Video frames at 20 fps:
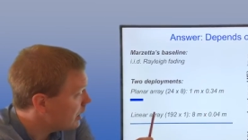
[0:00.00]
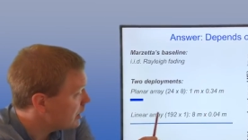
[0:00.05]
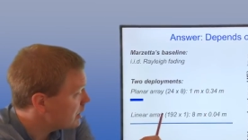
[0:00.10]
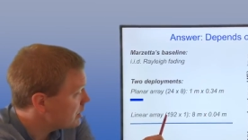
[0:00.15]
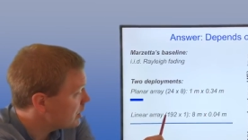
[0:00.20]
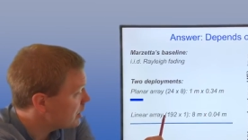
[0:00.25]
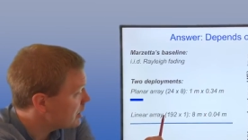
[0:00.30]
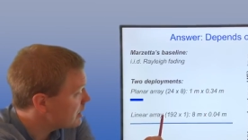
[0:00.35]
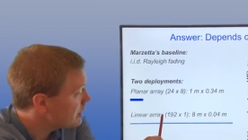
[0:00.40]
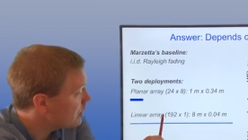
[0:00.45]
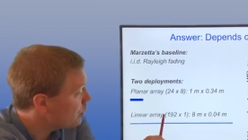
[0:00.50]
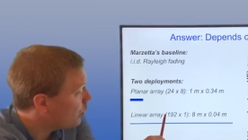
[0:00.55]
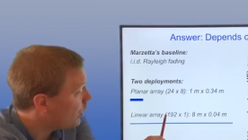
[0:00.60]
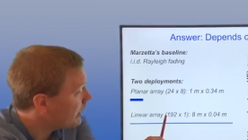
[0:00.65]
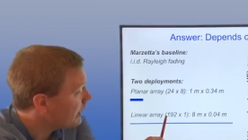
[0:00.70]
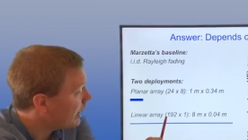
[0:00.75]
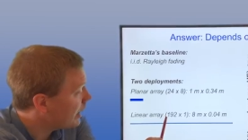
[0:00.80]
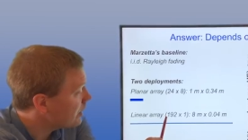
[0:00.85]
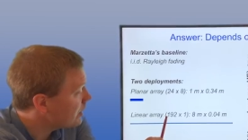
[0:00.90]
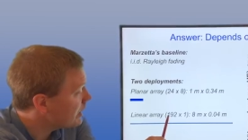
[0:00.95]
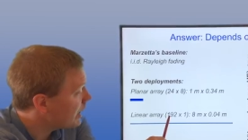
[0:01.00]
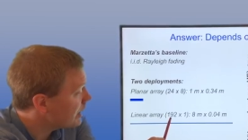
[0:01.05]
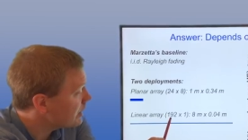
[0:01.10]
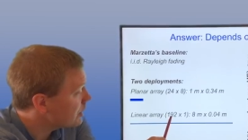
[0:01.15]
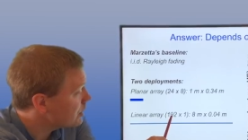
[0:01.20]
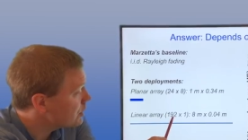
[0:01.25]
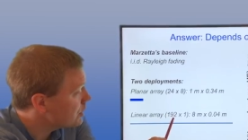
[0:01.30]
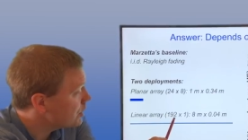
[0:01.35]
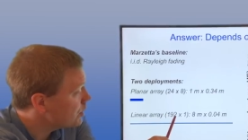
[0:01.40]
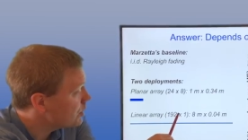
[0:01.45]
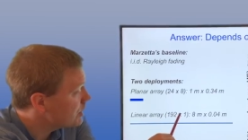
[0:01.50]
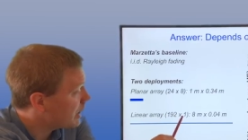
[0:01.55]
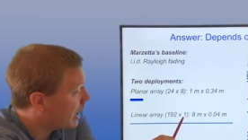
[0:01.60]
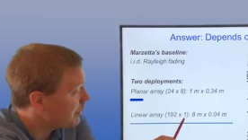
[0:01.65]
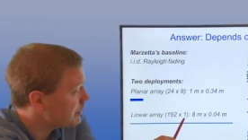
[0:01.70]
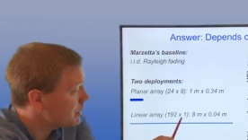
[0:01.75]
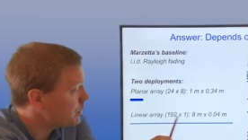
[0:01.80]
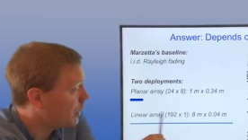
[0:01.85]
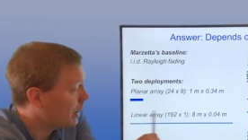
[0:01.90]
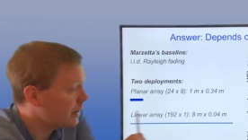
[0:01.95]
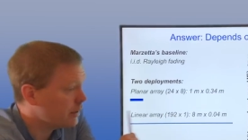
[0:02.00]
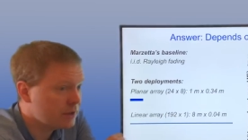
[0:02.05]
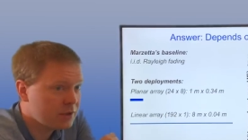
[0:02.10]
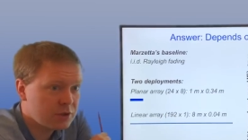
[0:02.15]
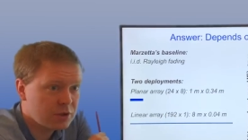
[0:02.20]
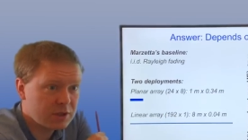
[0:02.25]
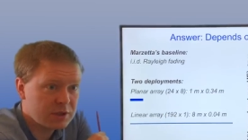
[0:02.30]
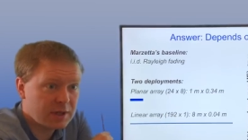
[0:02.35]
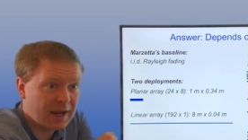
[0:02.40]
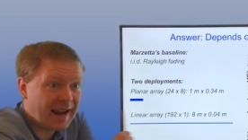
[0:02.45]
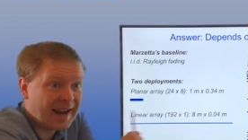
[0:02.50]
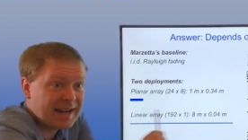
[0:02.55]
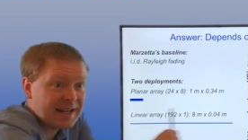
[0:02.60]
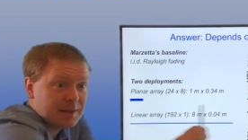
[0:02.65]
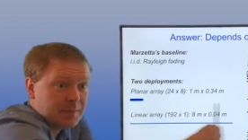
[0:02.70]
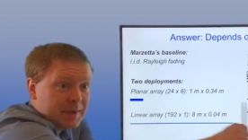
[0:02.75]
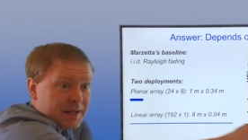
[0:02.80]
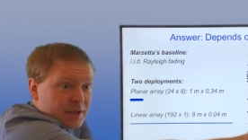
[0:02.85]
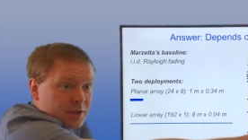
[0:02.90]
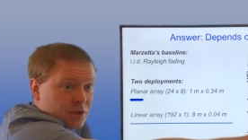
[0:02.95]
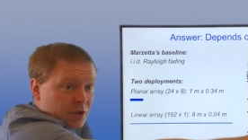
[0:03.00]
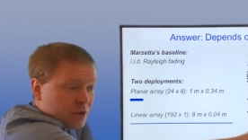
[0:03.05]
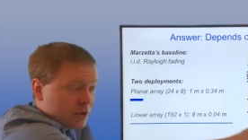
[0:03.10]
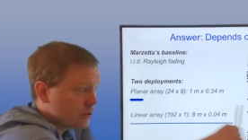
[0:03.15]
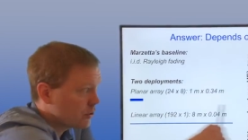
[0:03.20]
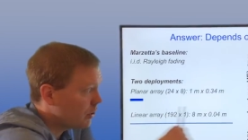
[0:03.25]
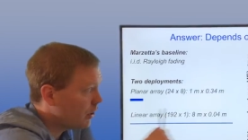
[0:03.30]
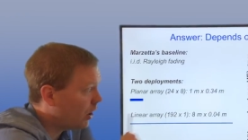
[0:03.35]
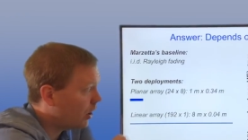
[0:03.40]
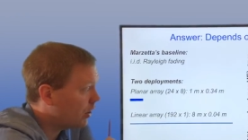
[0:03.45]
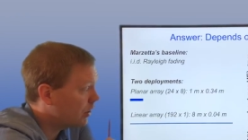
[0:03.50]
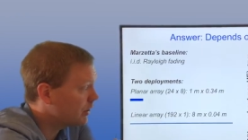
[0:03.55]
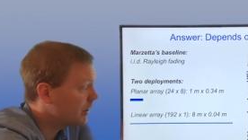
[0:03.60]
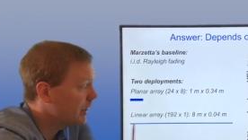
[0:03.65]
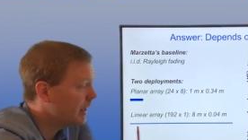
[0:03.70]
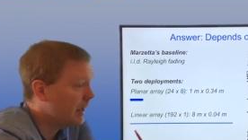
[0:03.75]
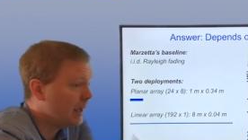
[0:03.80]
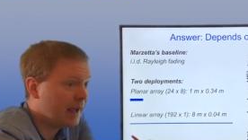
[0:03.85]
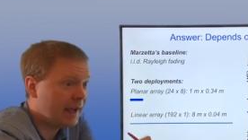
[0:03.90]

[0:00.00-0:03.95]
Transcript: so it's 192 times 1, so it's 8 meters long,